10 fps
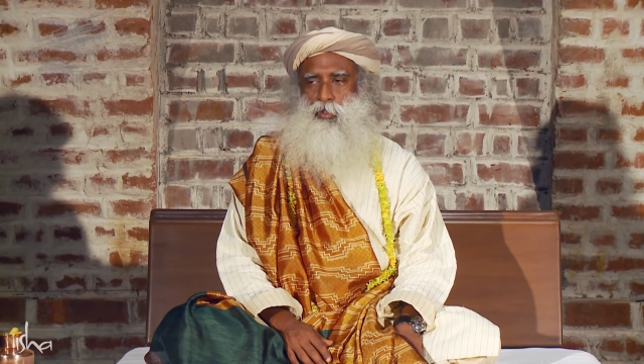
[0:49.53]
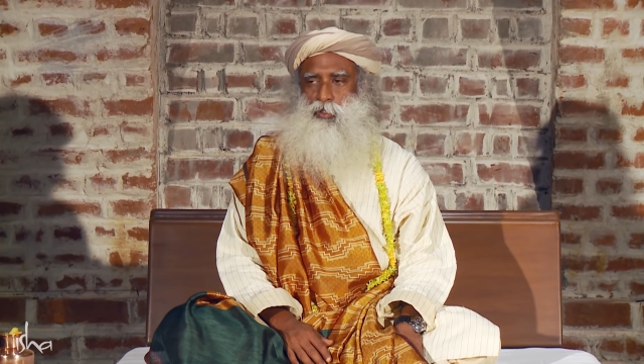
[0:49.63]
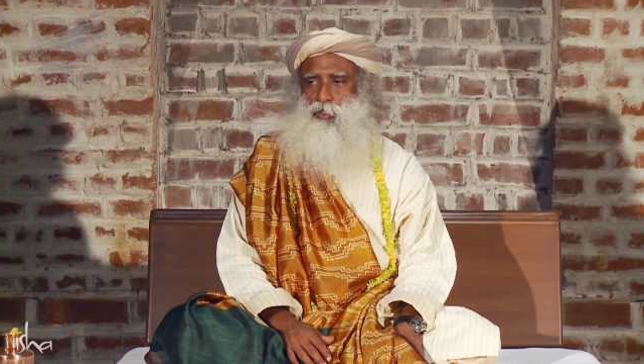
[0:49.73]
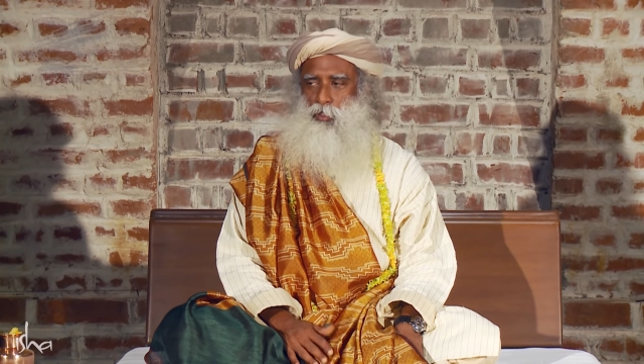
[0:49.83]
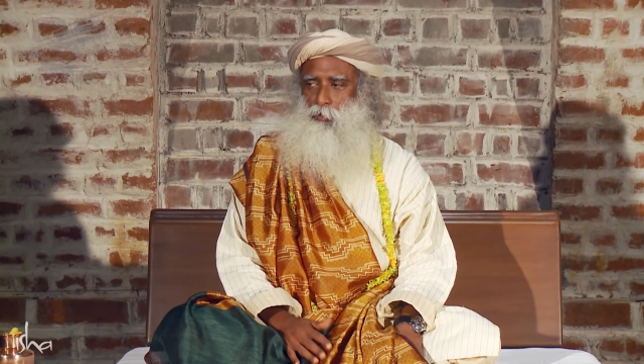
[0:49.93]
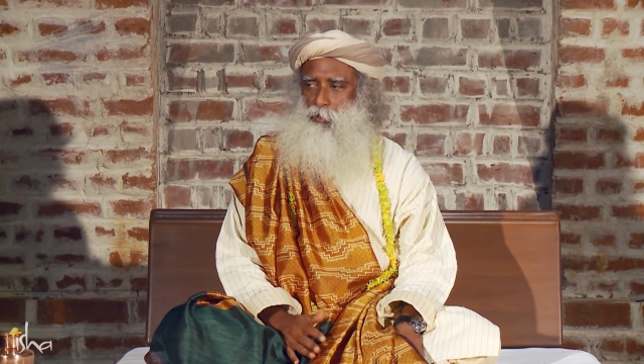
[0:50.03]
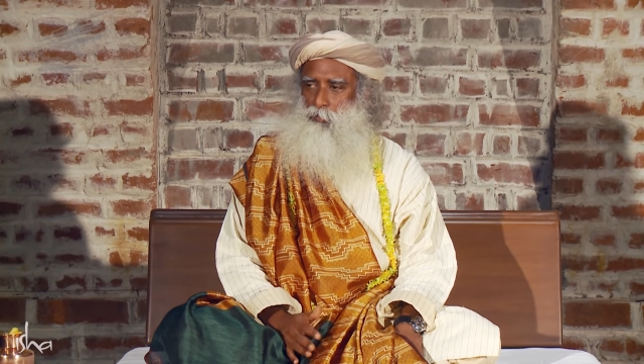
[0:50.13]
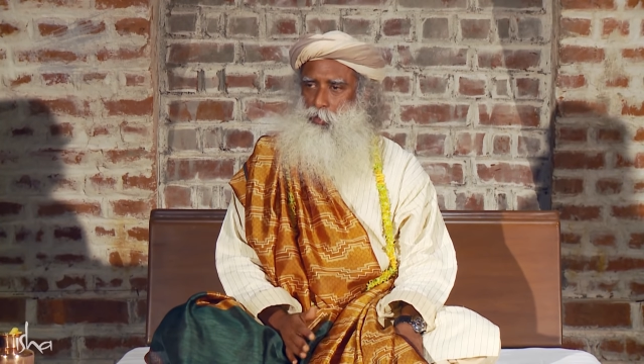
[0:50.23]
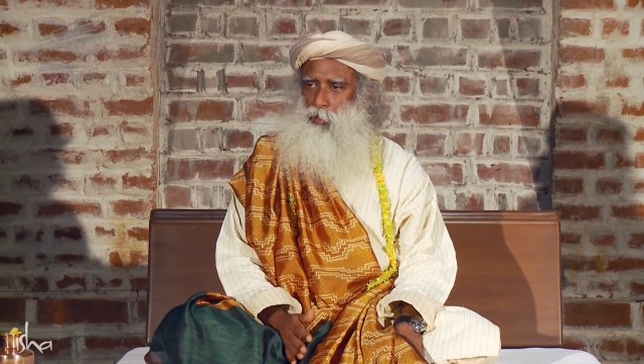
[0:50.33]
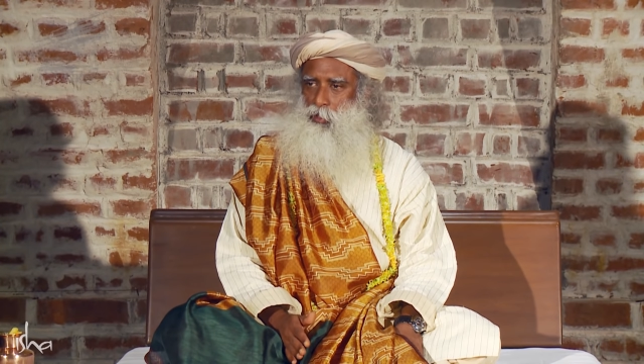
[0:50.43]
determine
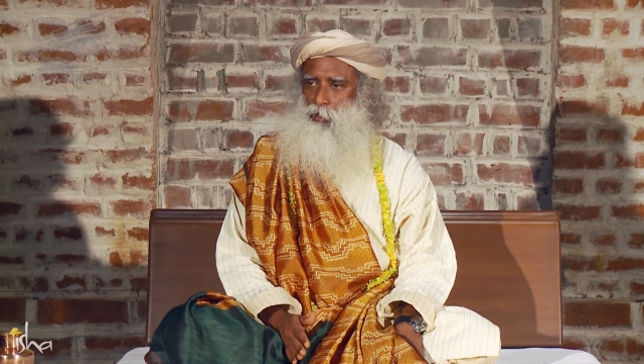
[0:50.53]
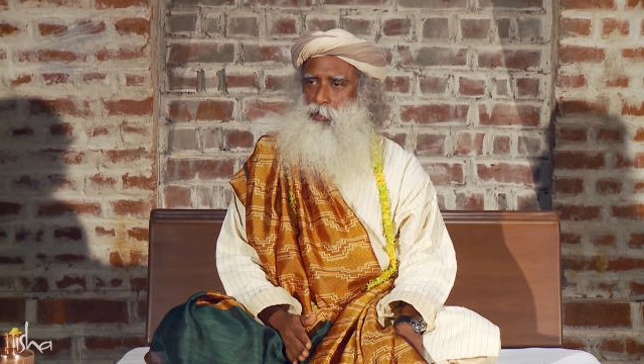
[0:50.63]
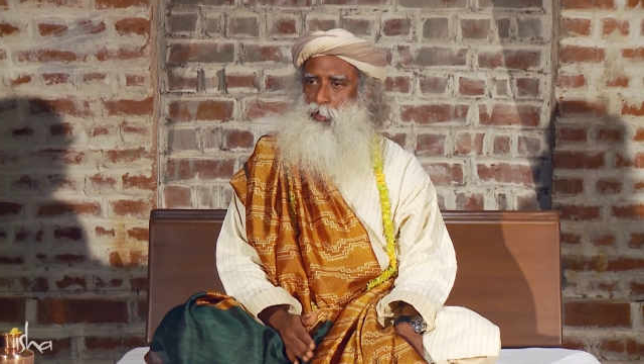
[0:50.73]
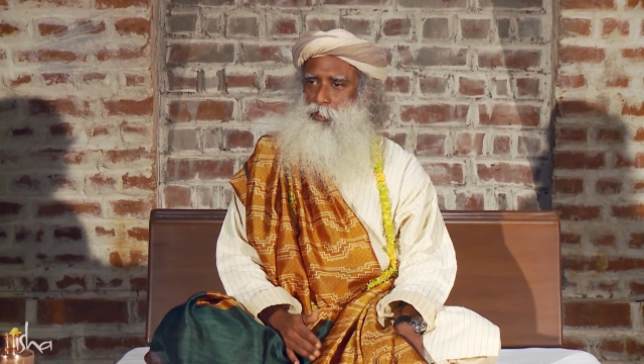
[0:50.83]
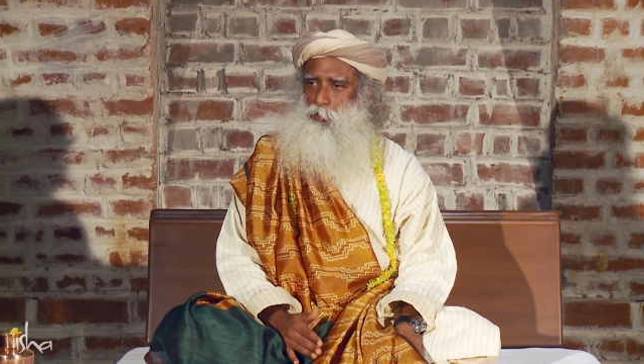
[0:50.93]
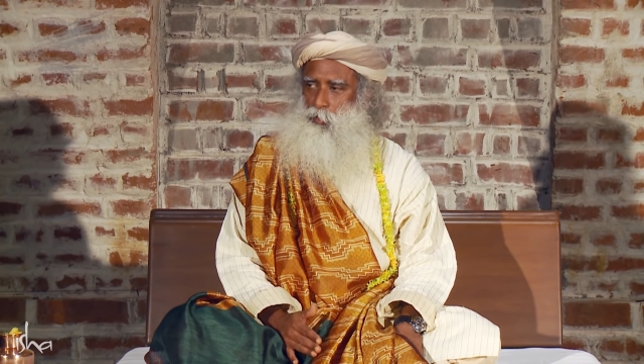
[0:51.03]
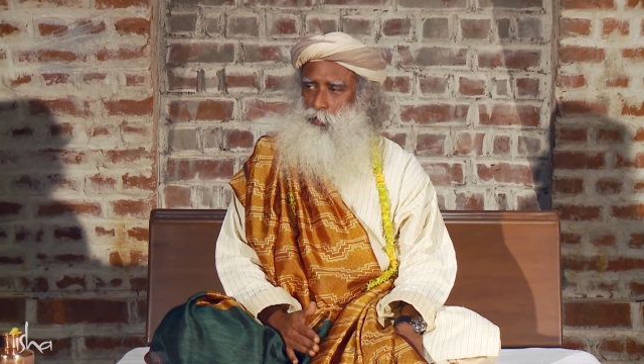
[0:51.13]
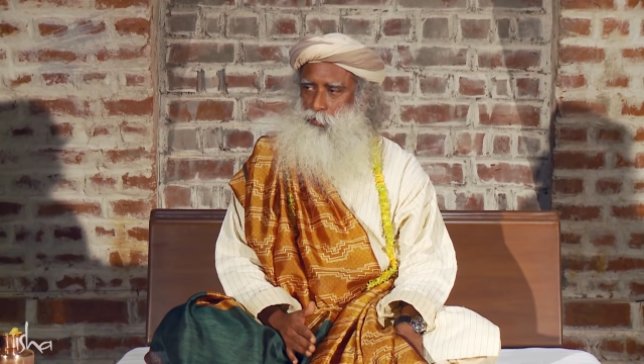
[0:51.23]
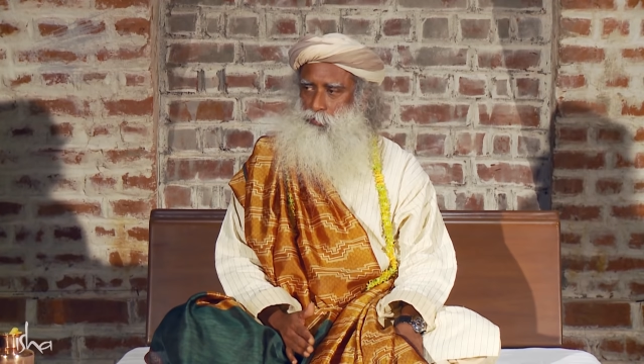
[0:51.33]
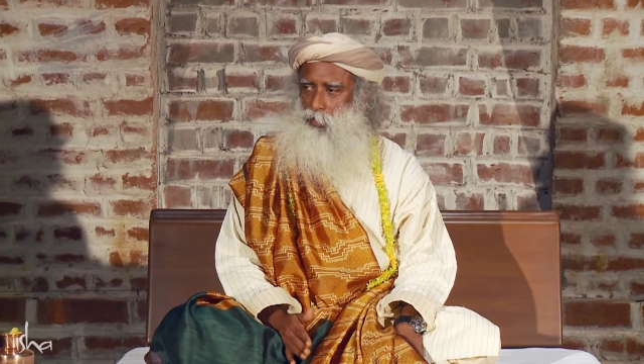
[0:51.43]
various
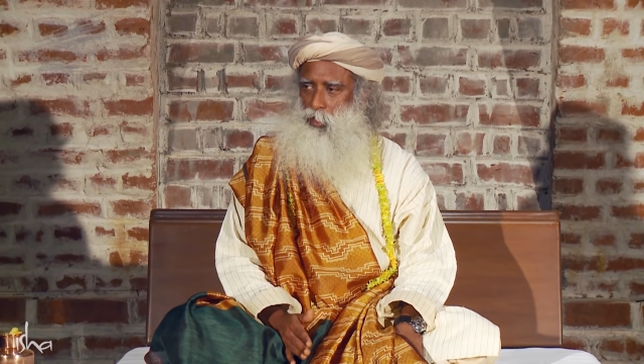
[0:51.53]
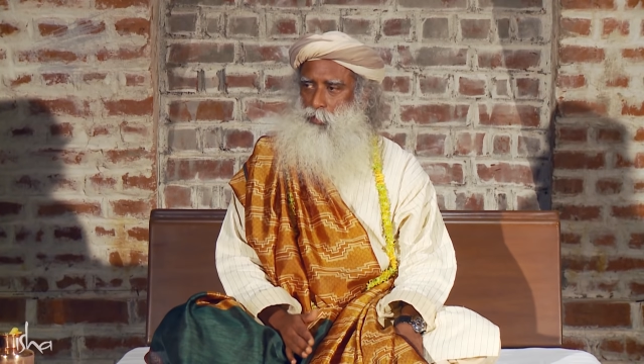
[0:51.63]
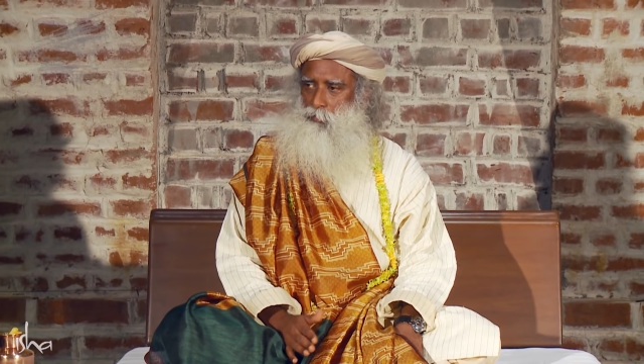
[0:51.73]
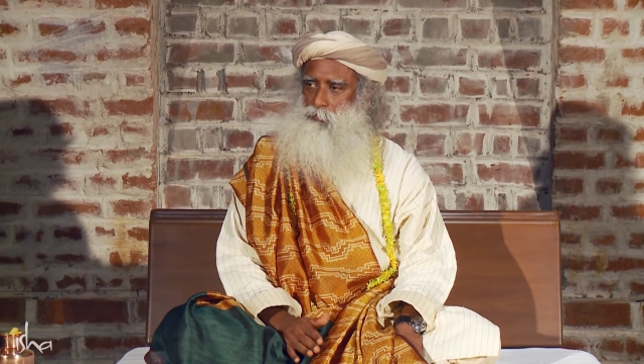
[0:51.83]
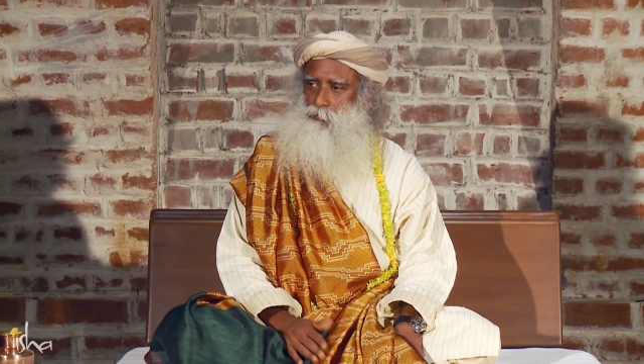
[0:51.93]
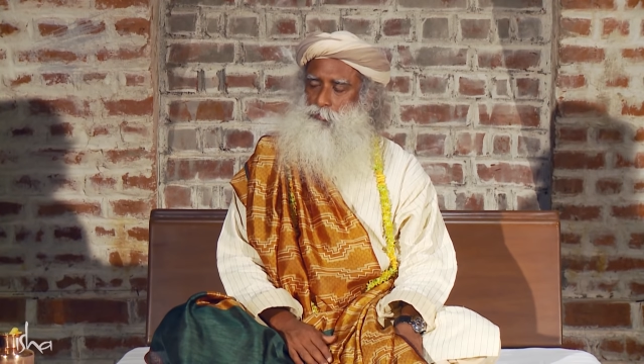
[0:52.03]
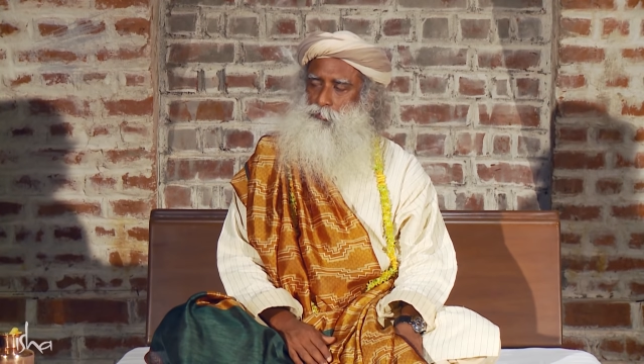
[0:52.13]
aspects of life.